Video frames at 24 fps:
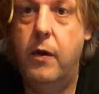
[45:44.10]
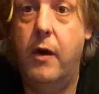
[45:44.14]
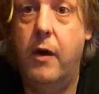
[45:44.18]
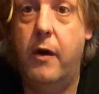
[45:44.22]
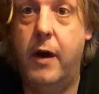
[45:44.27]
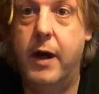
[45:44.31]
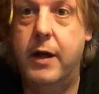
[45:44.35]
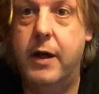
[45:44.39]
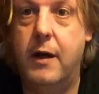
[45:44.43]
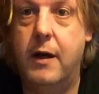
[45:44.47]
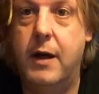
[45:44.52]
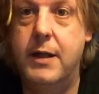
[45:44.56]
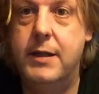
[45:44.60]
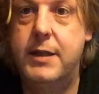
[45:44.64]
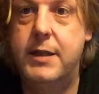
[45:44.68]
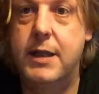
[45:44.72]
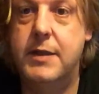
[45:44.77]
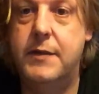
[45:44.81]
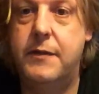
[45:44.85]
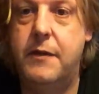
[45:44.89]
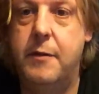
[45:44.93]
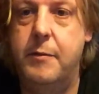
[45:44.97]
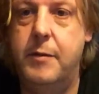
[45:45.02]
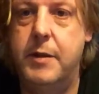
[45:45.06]
All right, guys.
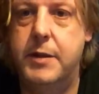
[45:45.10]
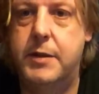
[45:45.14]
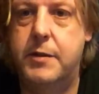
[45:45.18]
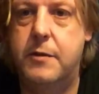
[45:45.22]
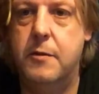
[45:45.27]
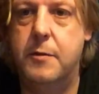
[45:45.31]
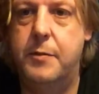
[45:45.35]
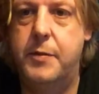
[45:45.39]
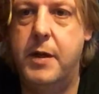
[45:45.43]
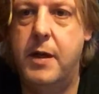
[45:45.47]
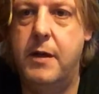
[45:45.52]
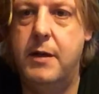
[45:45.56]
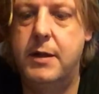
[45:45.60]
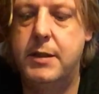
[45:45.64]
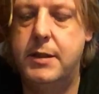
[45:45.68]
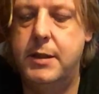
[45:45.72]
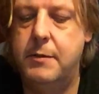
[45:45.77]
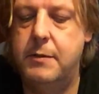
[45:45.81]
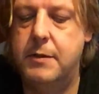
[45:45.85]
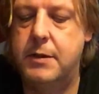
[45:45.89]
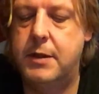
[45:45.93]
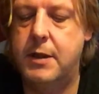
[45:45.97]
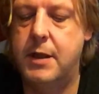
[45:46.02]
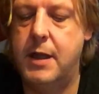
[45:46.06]
Thanks very much, Scorpio. Let's
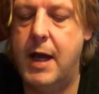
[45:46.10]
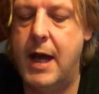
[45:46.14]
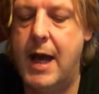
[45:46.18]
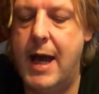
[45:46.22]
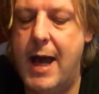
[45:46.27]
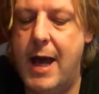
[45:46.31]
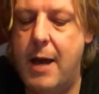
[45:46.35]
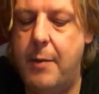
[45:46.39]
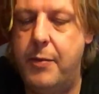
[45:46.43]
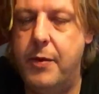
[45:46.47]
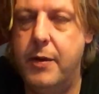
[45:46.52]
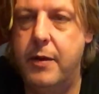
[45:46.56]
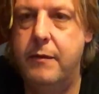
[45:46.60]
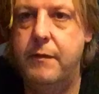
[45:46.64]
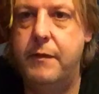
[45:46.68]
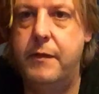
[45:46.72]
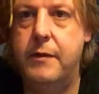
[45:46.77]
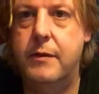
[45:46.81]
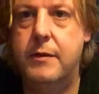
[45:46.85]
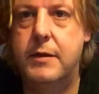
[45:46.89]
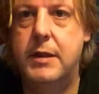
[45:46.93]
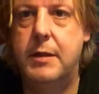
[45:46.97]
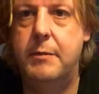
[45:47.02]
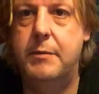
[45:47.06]
see what's going to happen
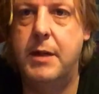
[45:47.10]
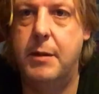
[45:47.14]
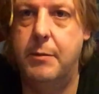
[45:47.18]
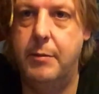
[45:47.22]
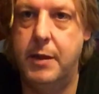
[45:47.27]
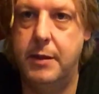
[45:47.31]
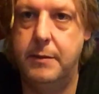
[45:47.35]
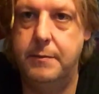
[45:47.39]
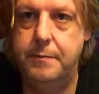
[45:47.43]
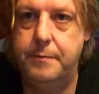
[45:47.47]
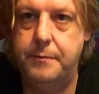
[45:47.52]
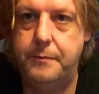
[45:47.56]
for your September.